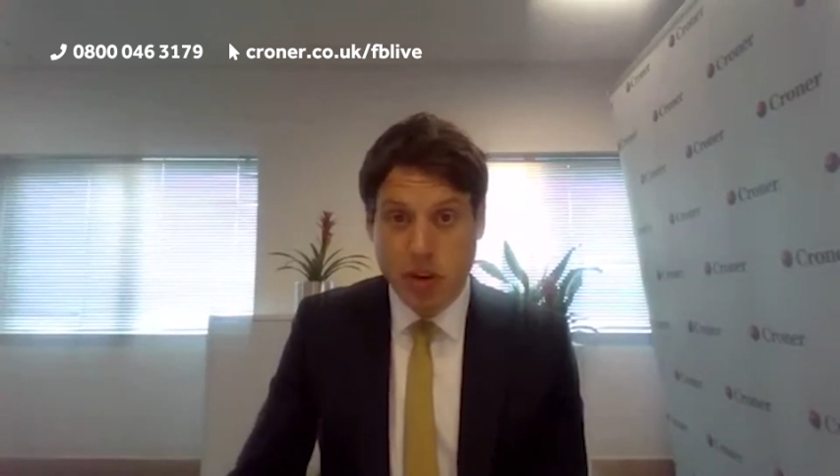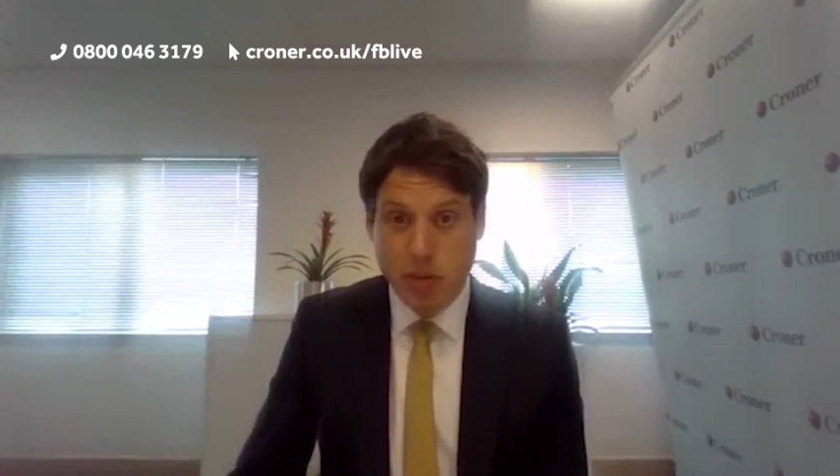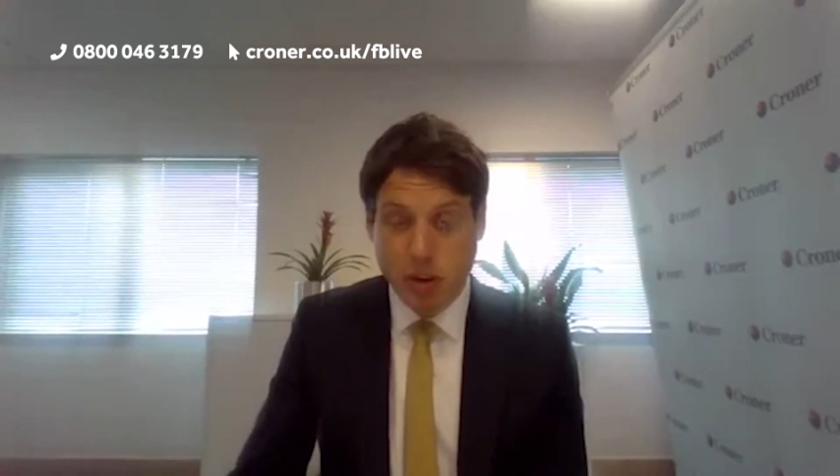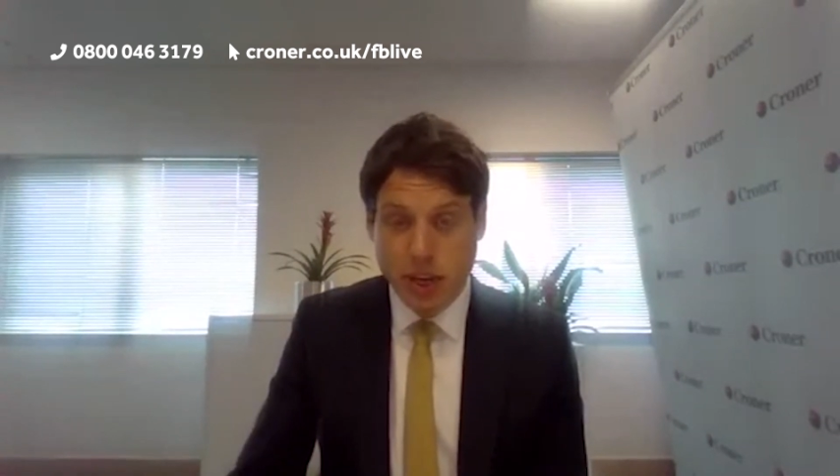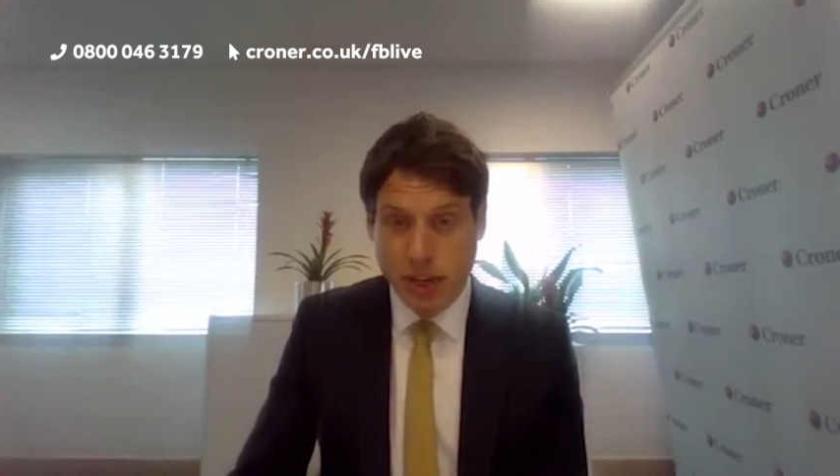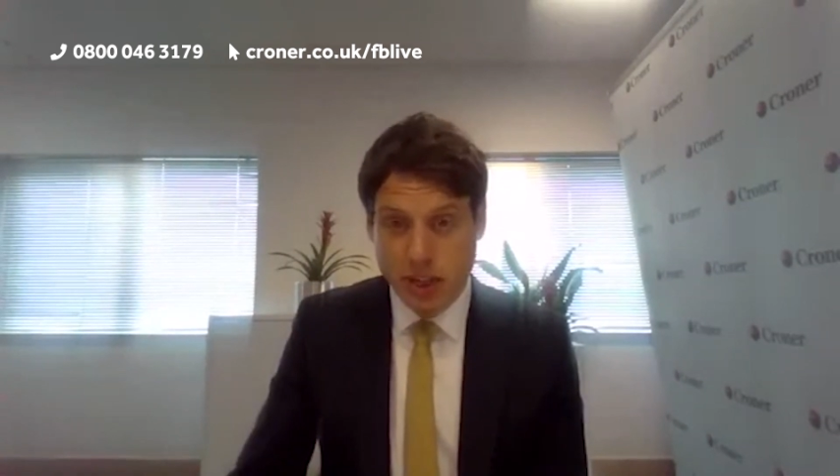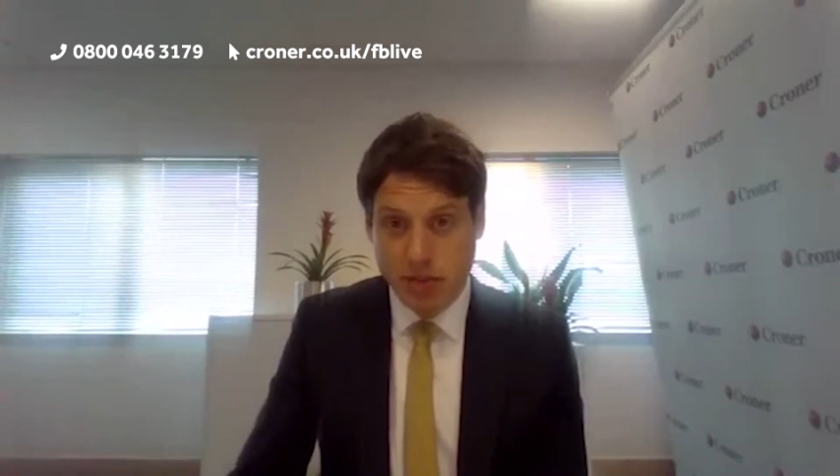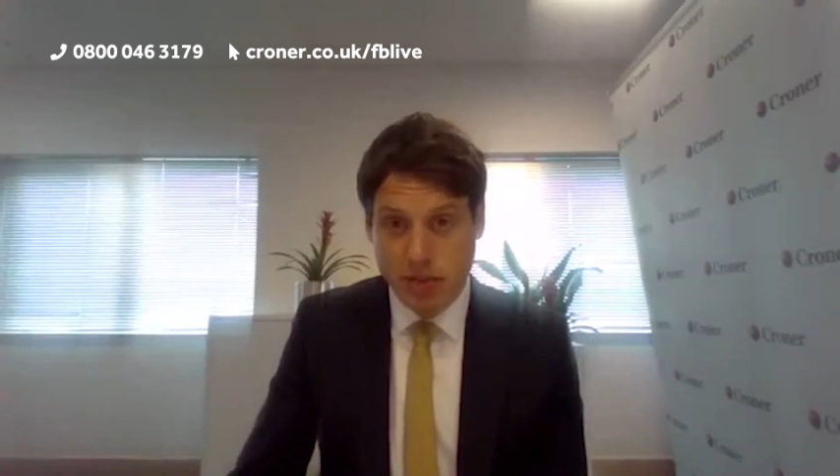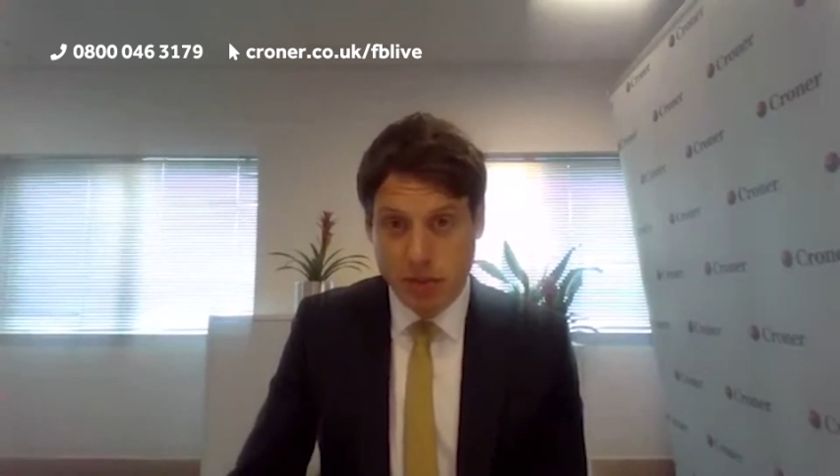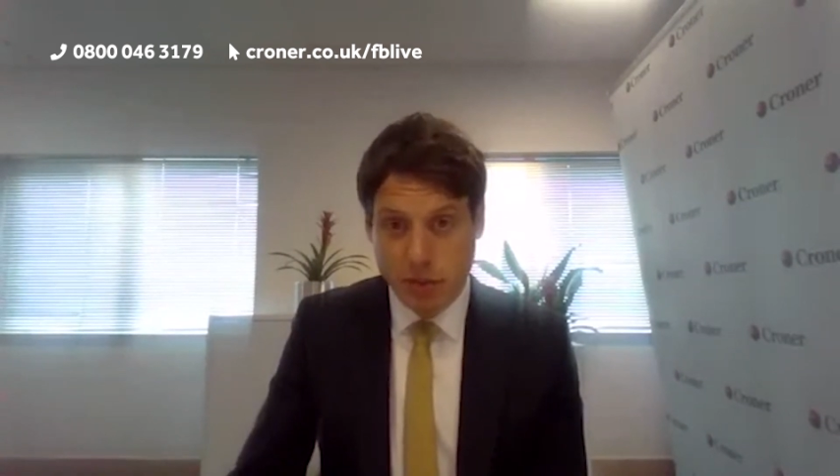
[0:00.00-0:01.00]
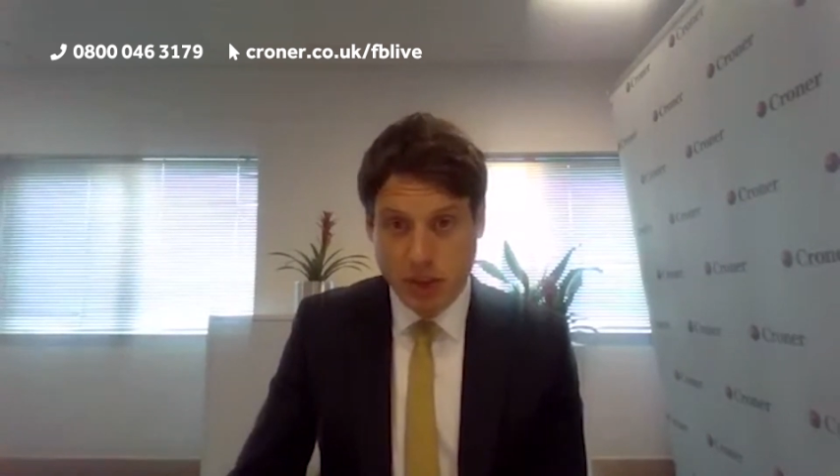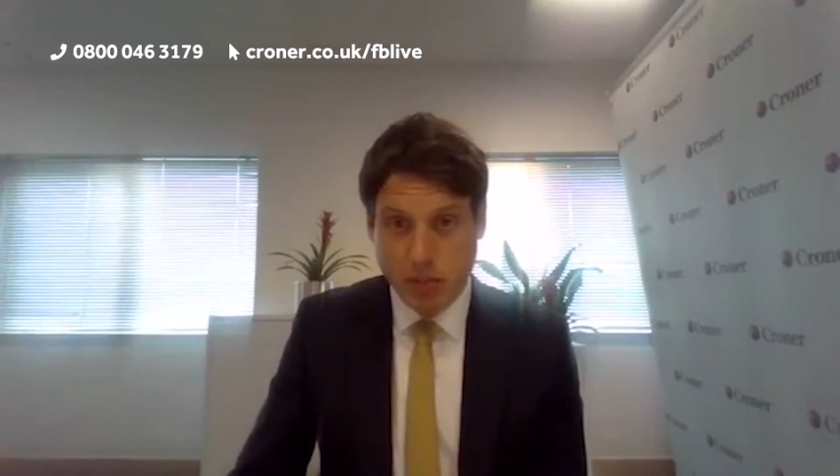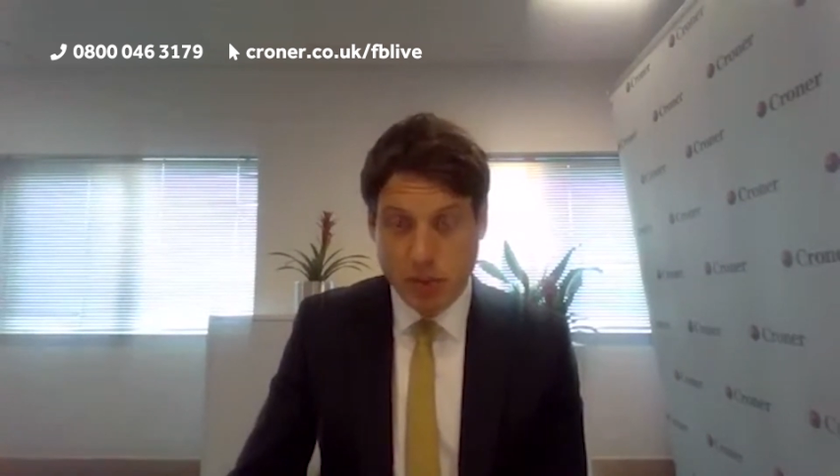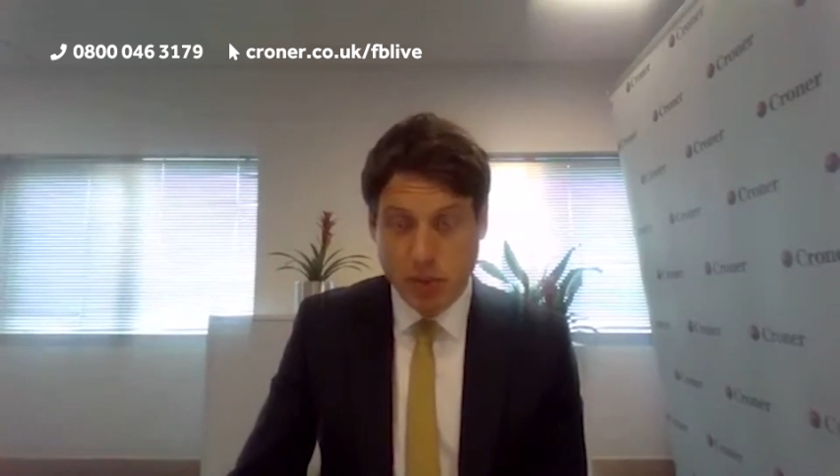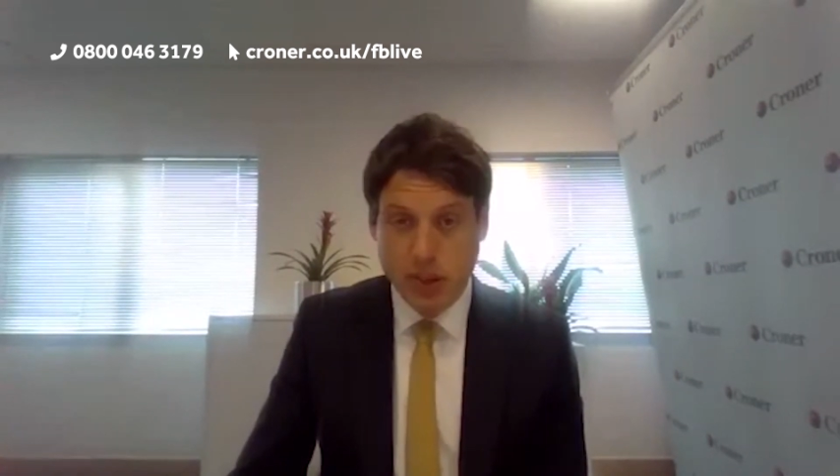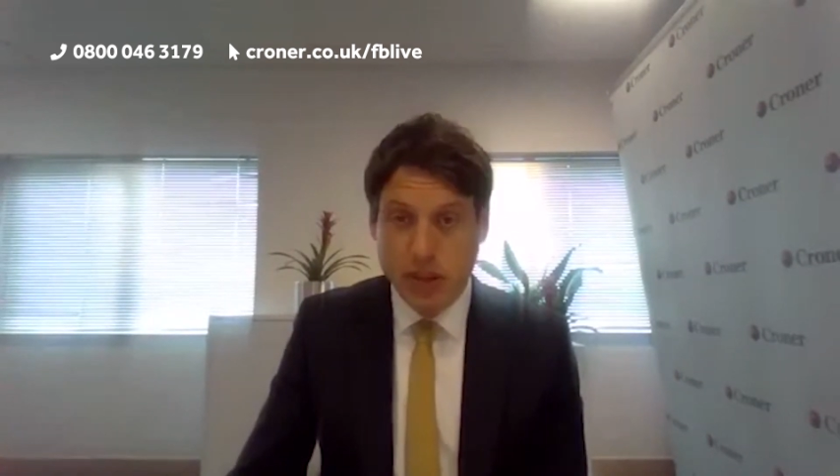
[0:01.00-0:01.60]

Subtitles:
of unpaid leave with that employee.